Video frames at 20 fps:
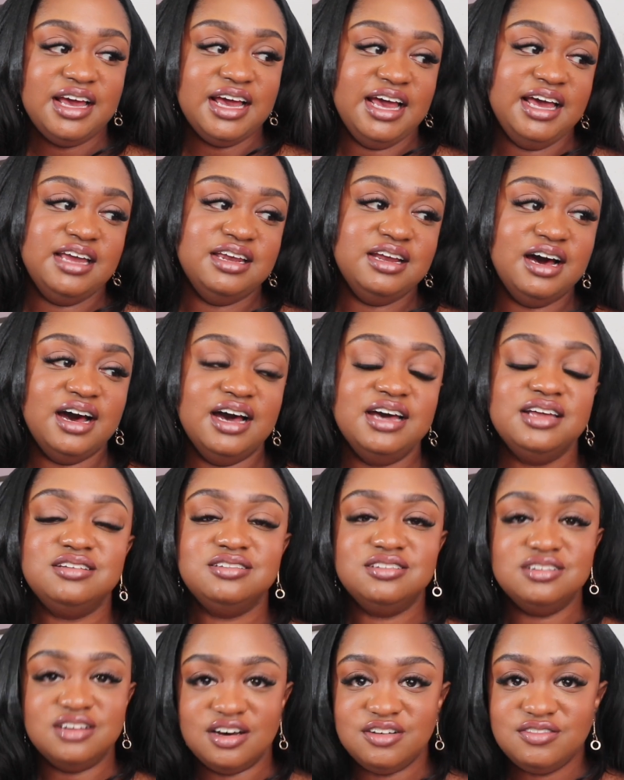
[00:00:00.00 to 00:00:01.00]
and I
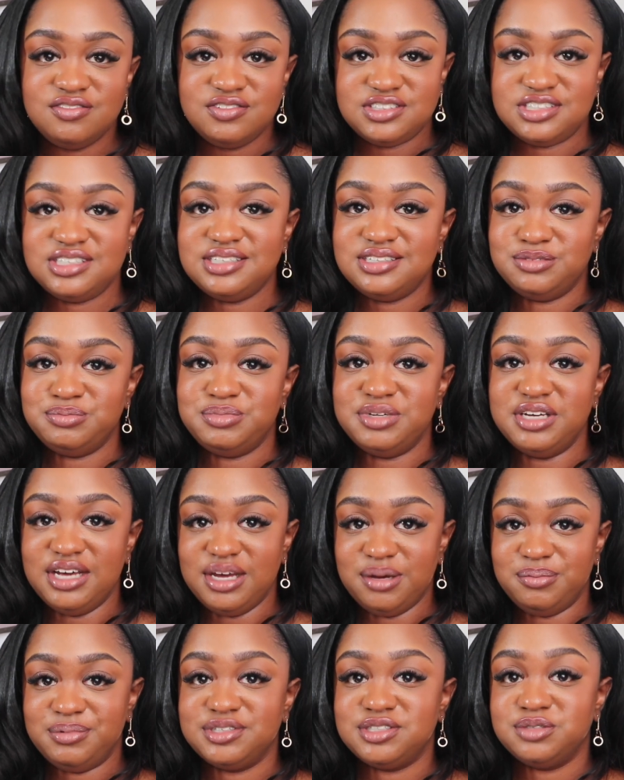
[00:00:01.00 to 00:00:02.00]
love to be
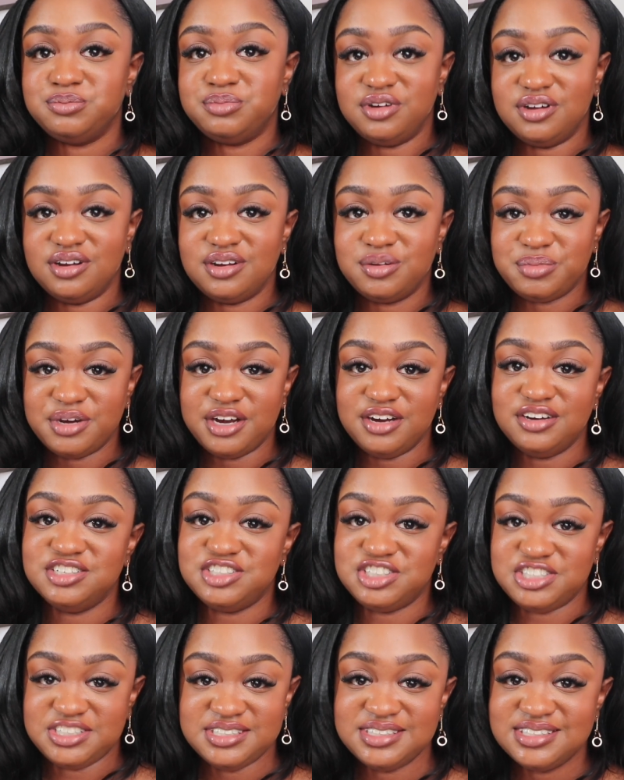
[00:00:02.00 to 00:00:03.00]
able to put on a pair of
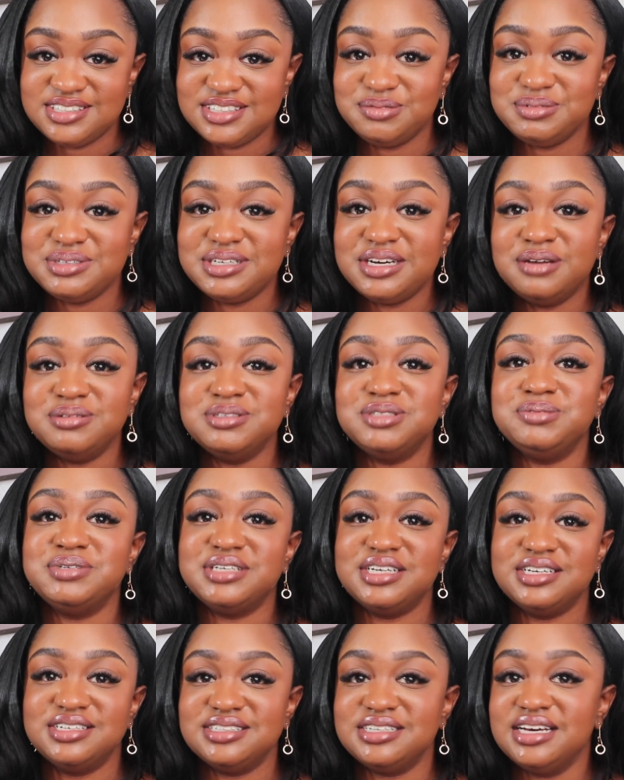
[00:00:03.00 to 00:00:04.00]
jeans sometimes
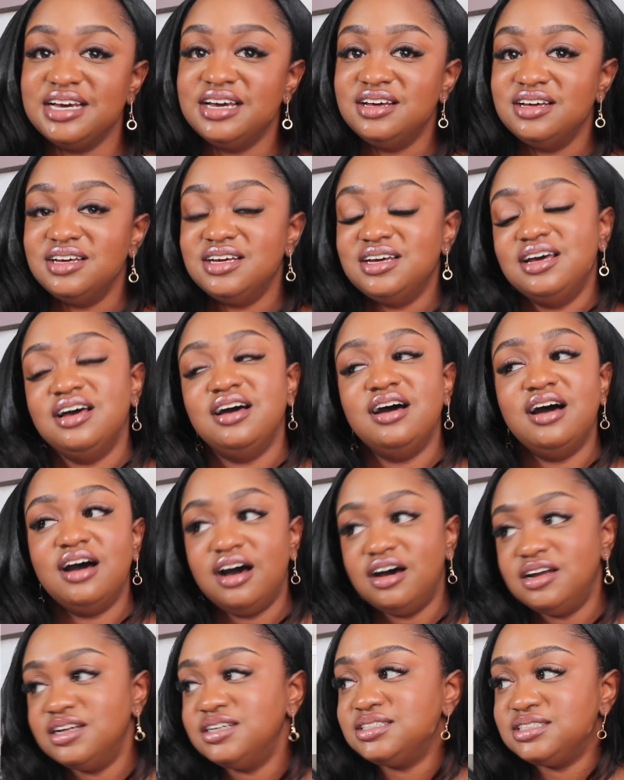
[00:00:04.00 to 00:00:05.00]
because
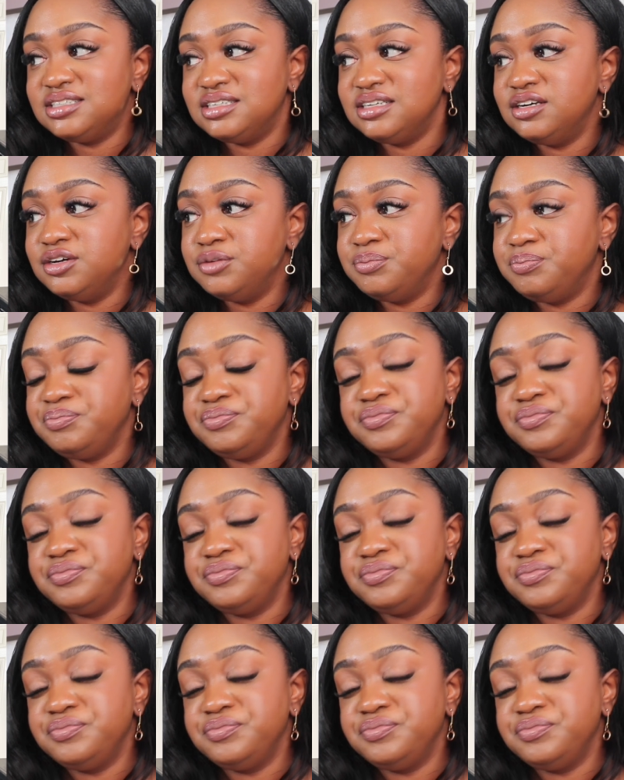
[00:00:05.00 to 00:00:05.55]
honestly,